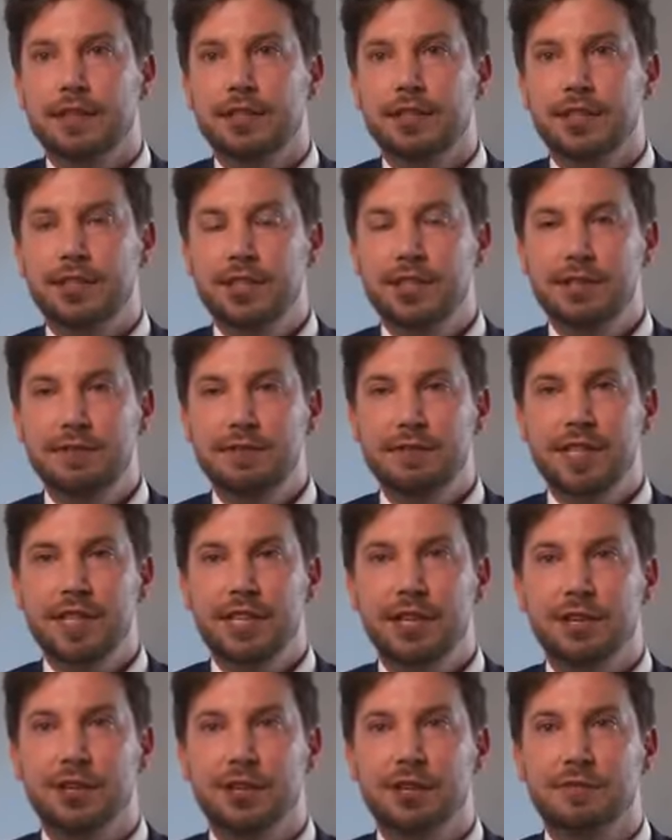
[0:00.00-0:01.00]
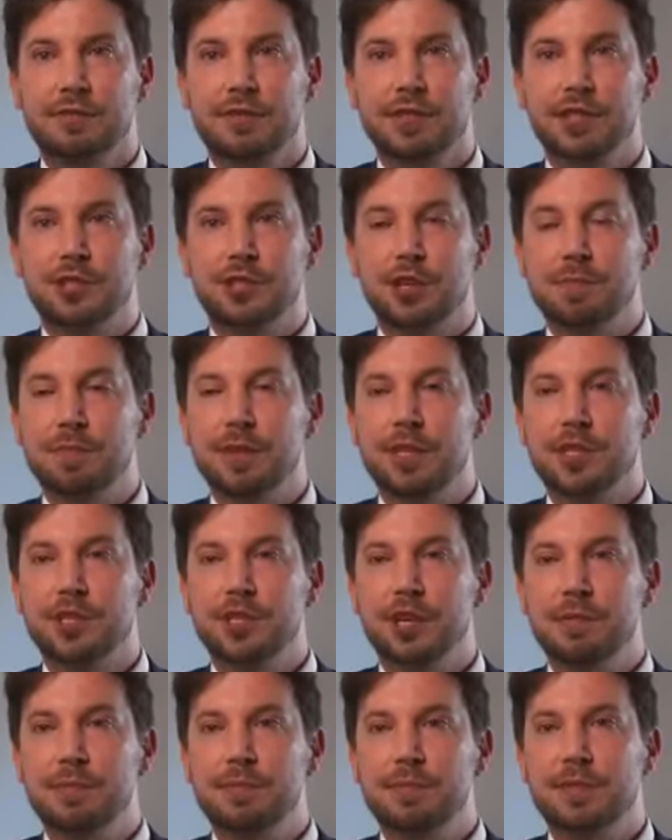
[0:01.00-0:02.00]
So this is a video of stop and
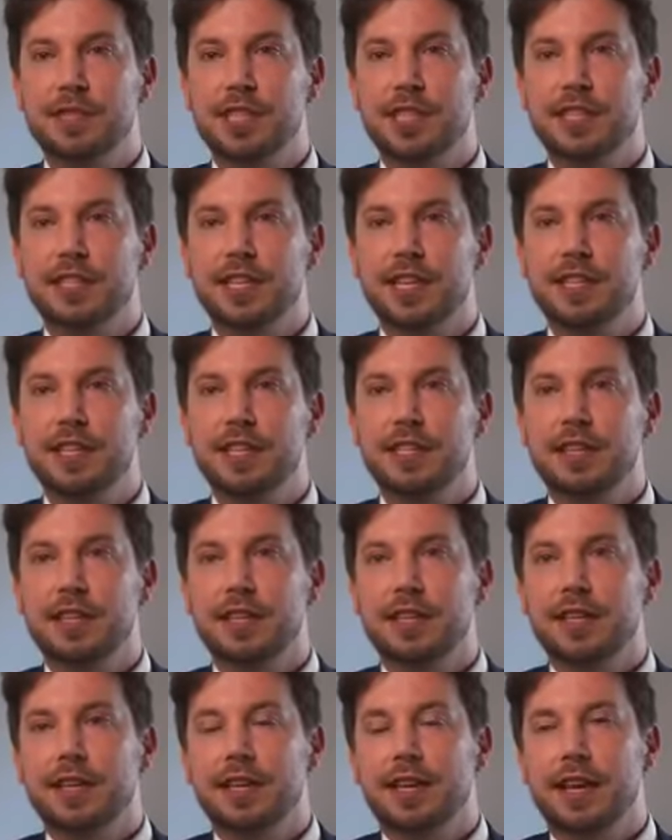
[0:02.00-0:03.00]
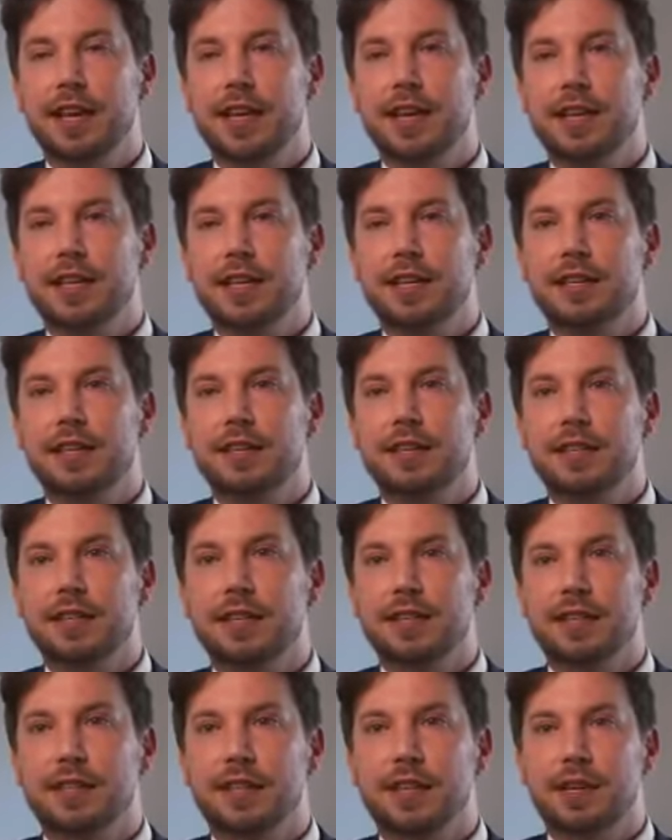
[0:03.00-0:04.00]
chop technique, and
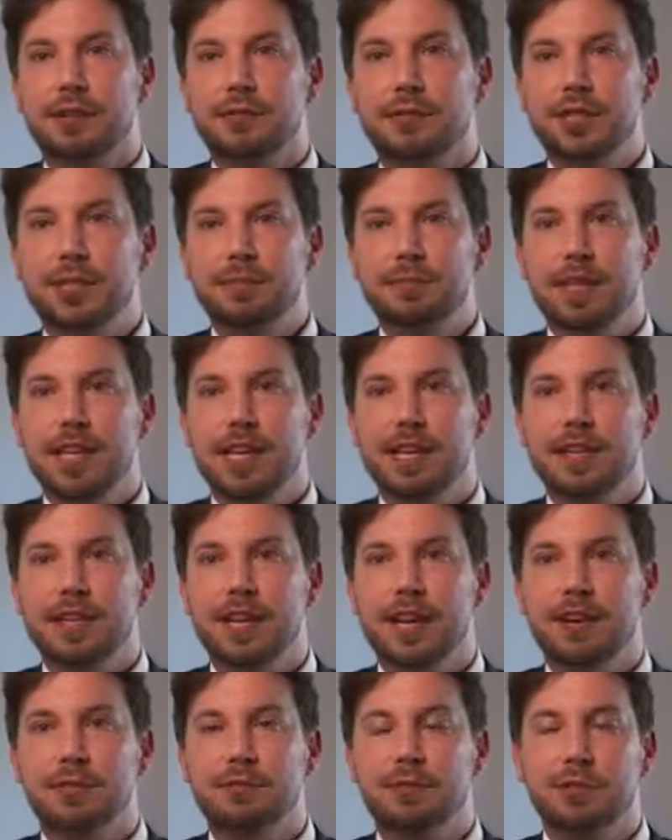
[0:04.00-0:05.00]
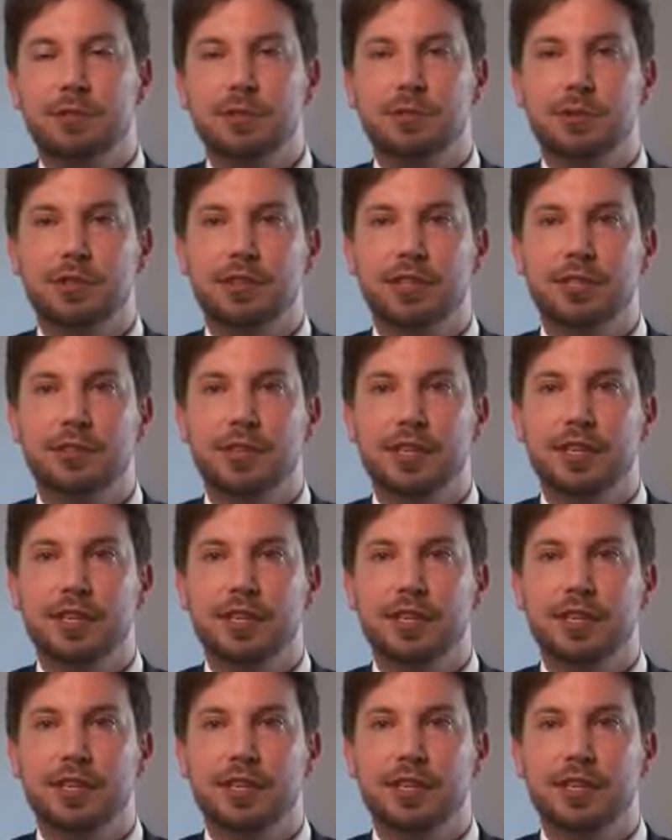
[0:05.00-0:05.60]
I'll just play it now and we'll talk through